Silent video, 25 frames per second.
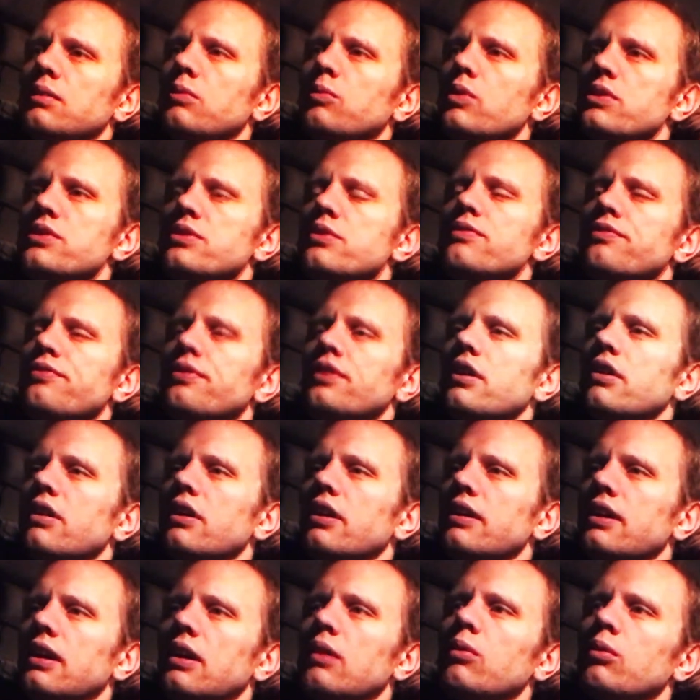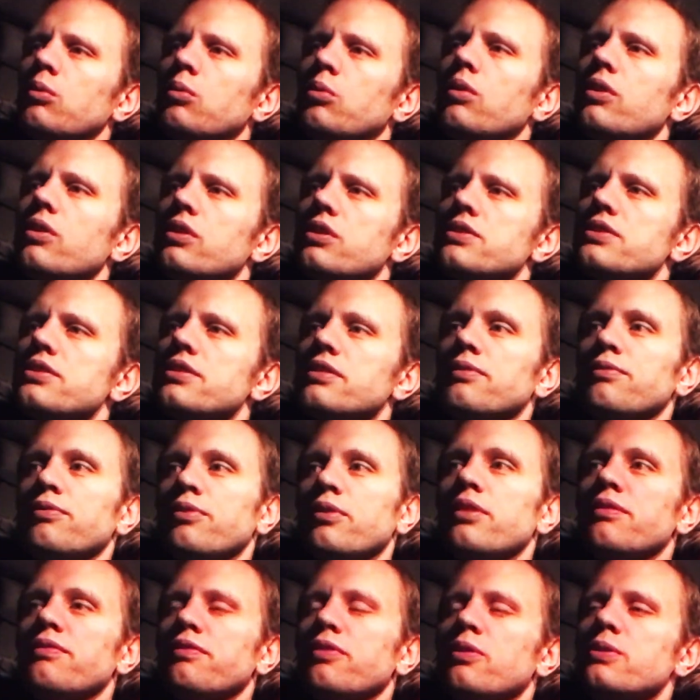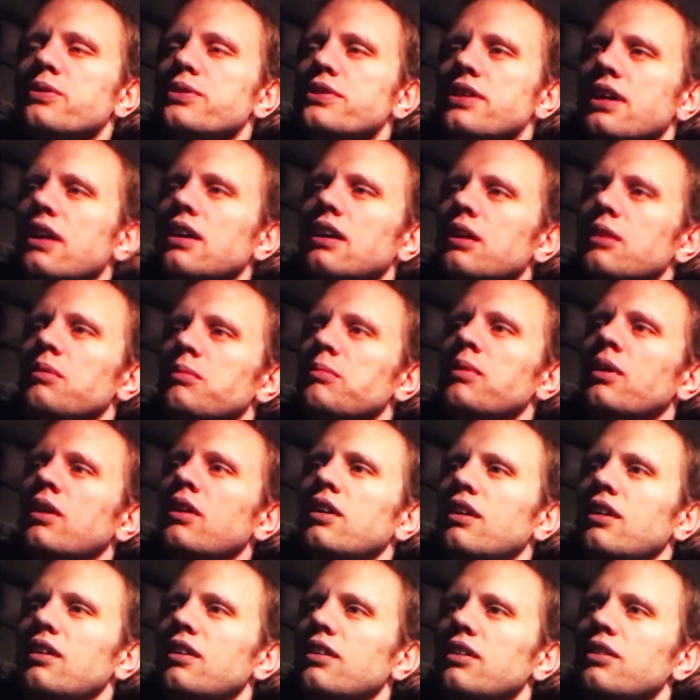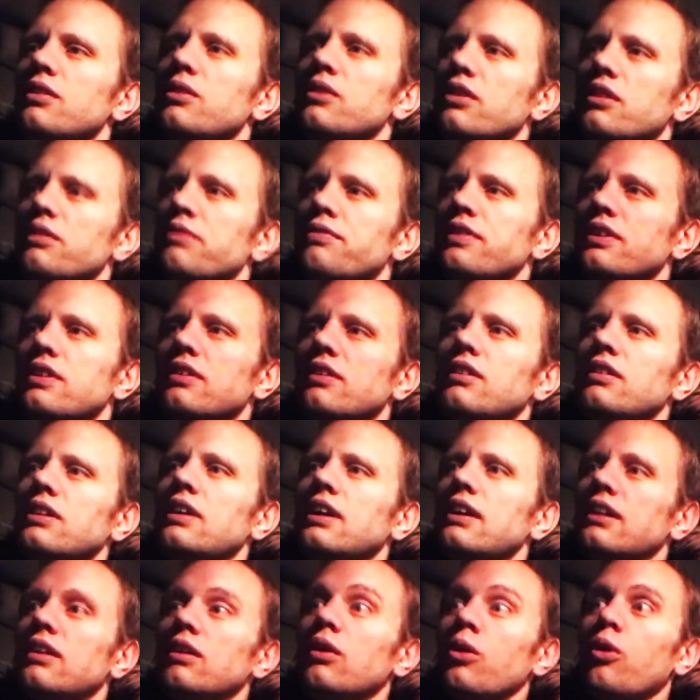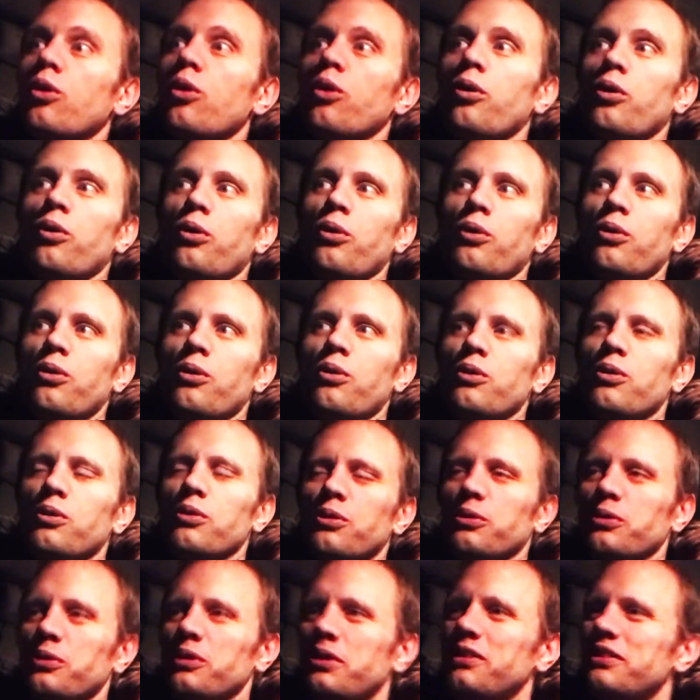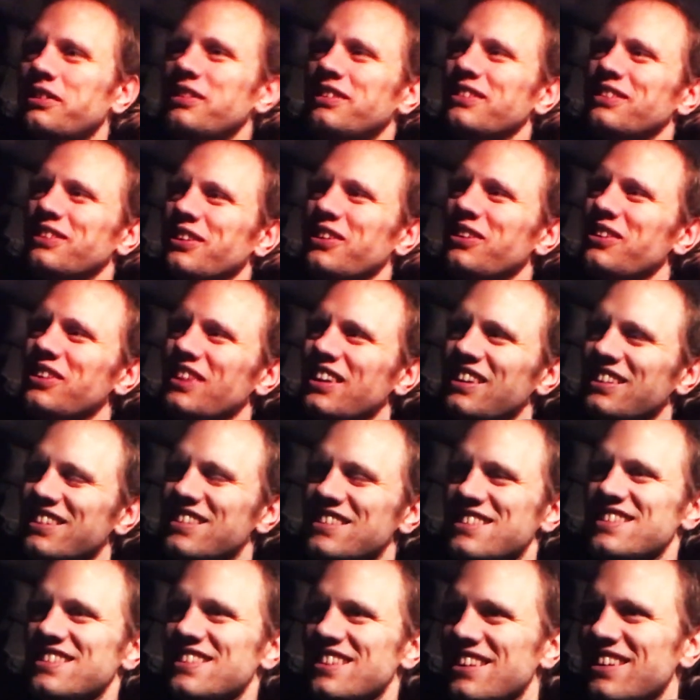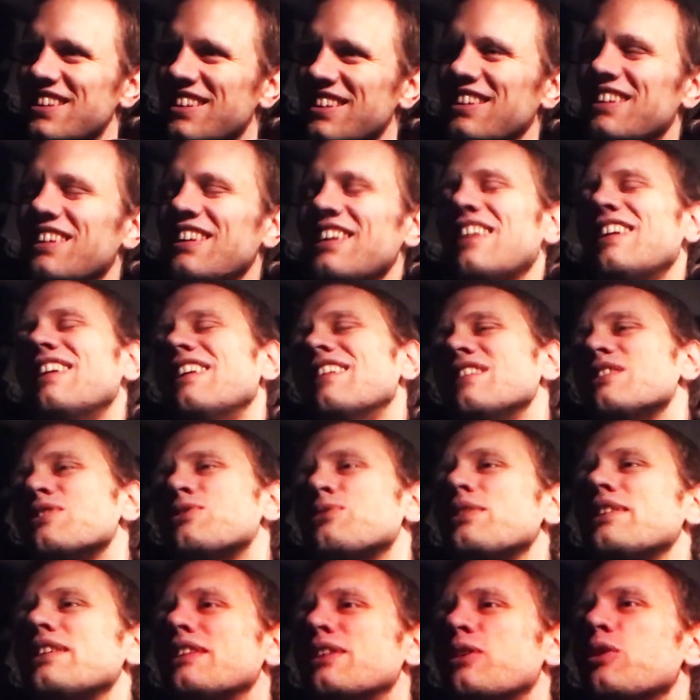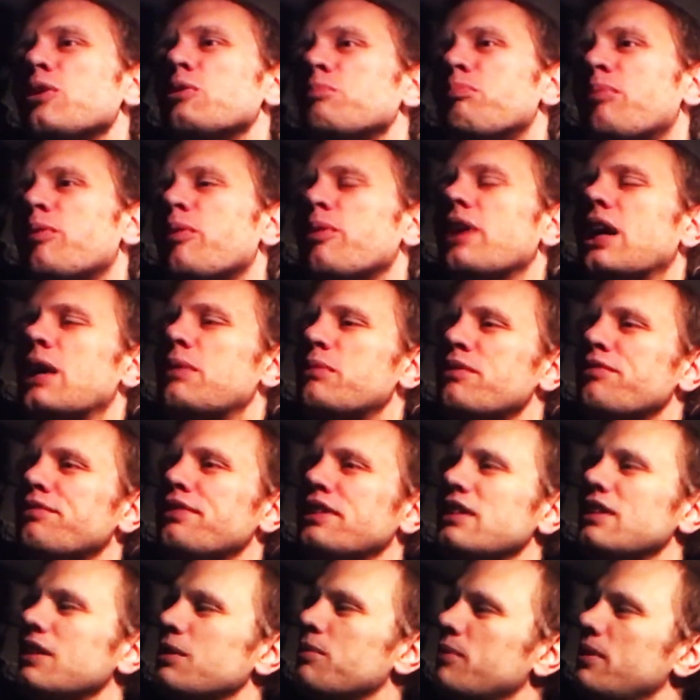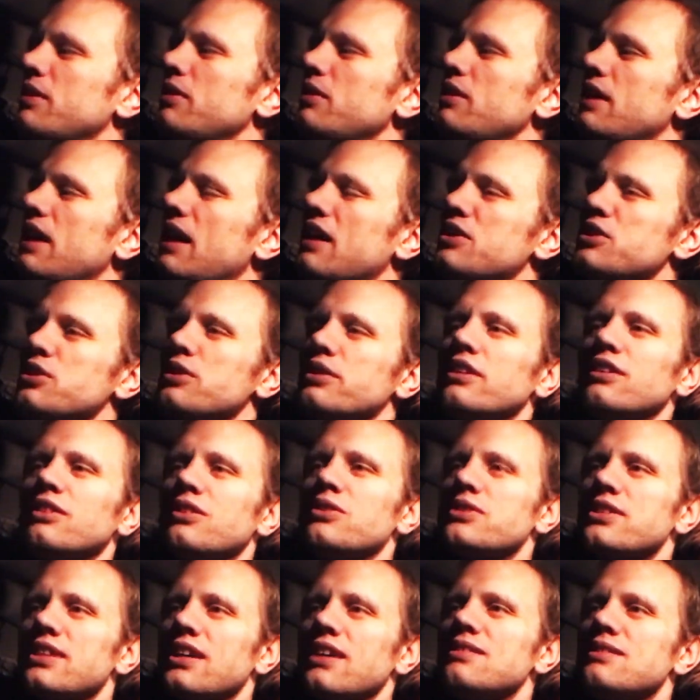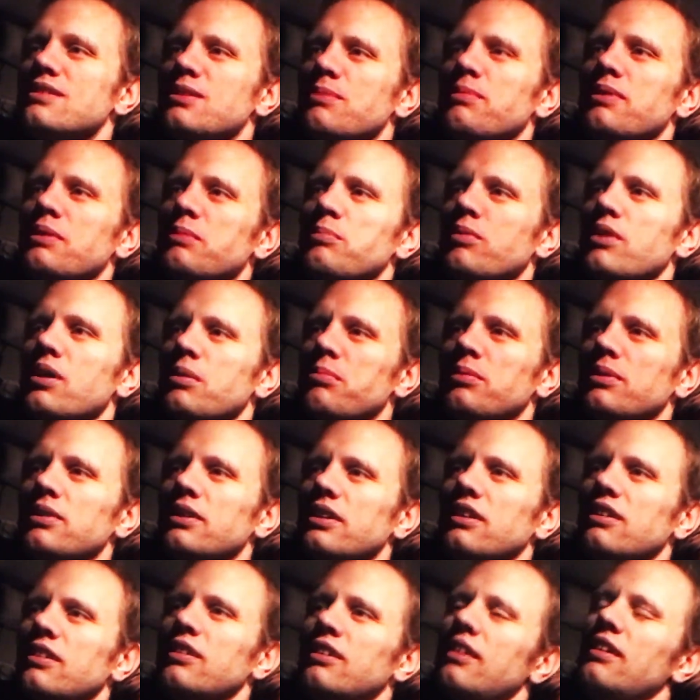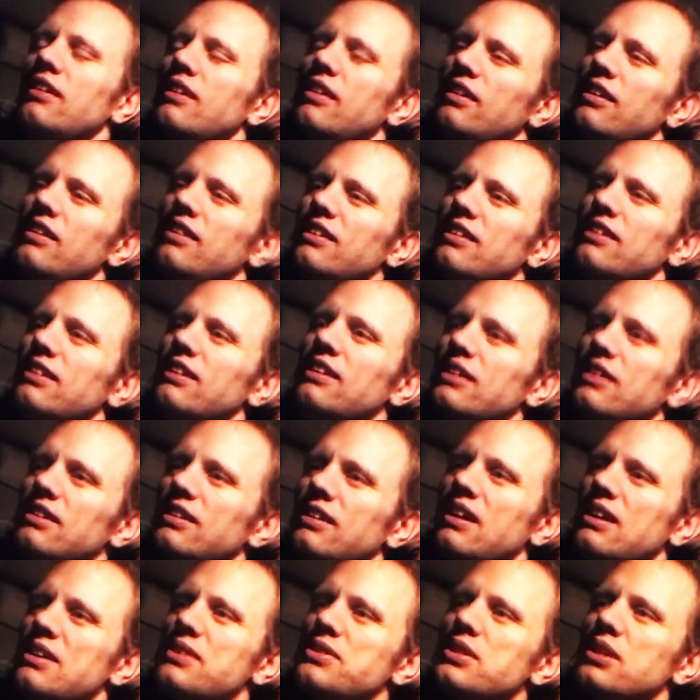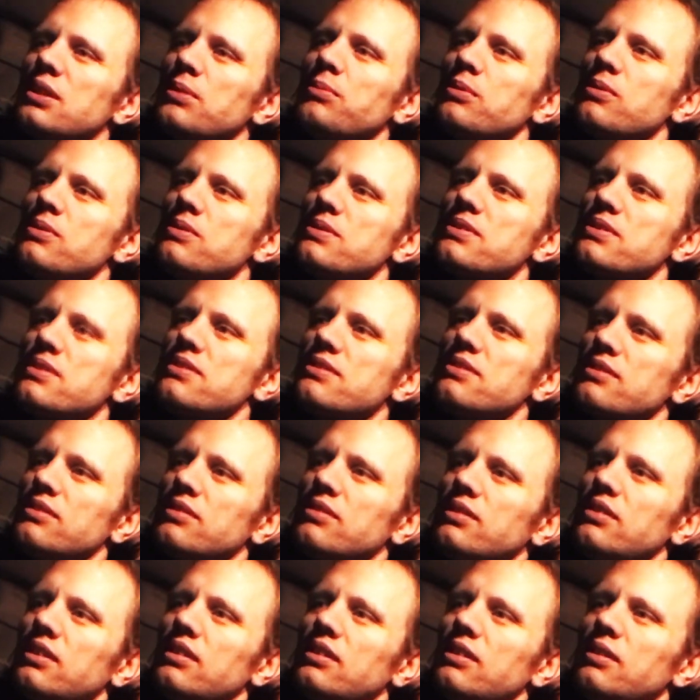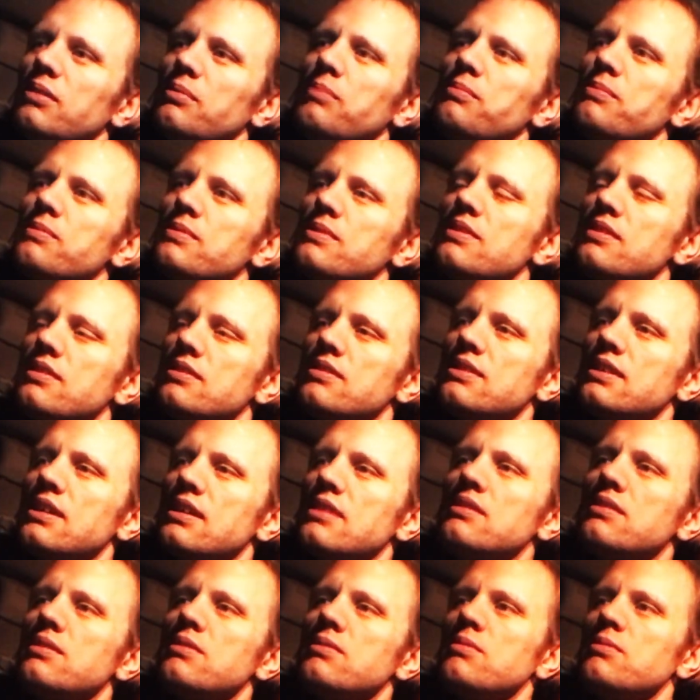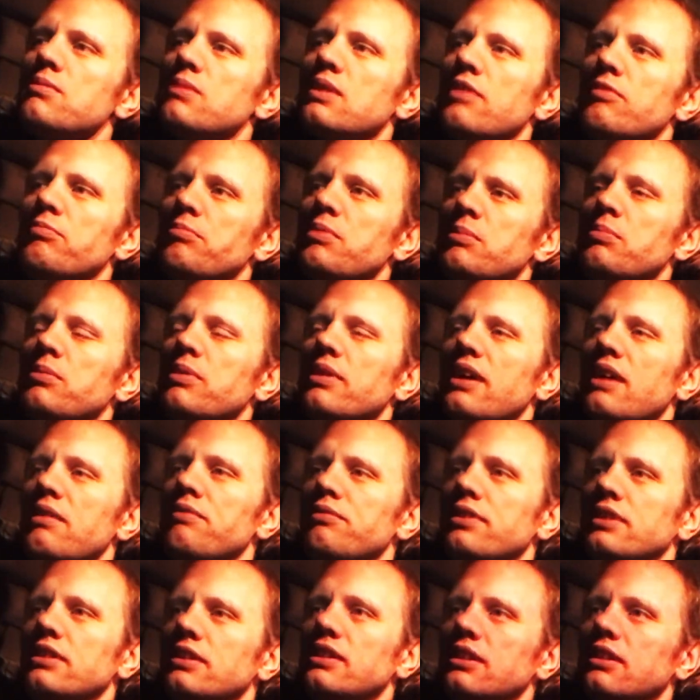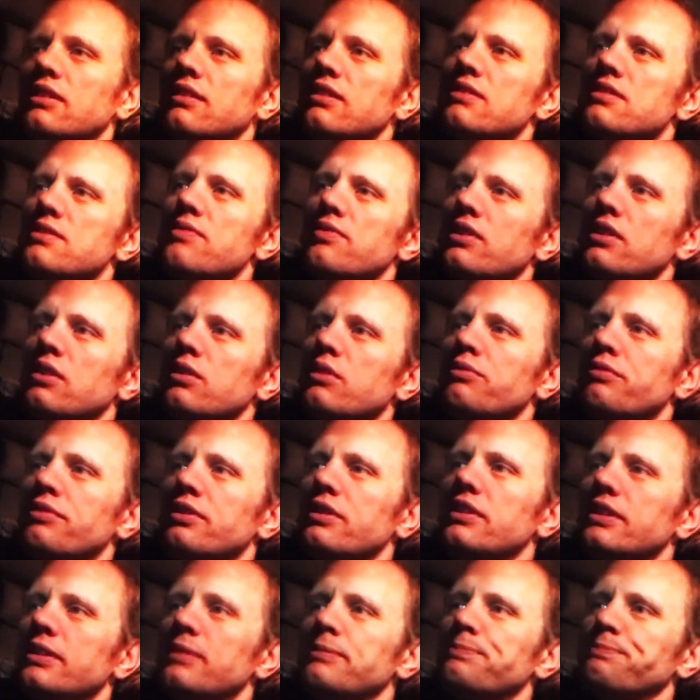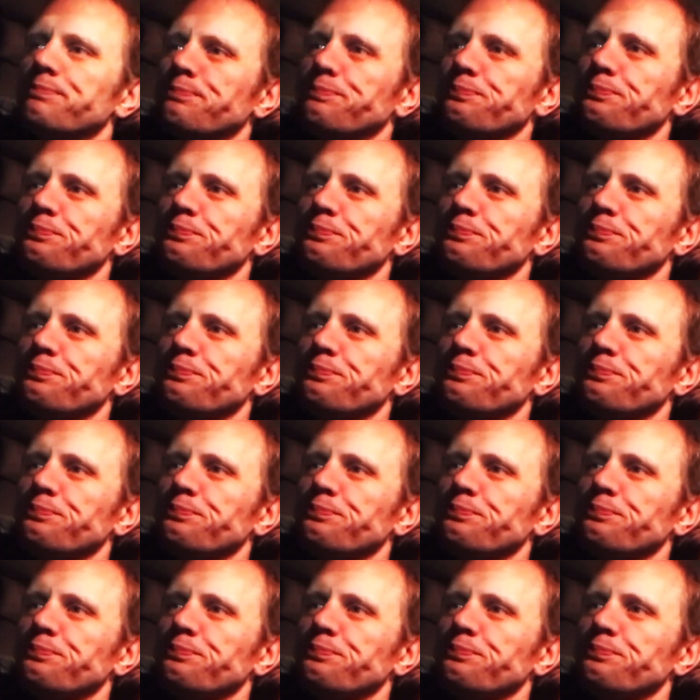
once you figure out how it works for the first time, you're gonna feel like, ho ho ho, you know, like this really good programmer feeling where you actually understand something properly. Hash tables tend to give people that feeling. It's a very good feeling.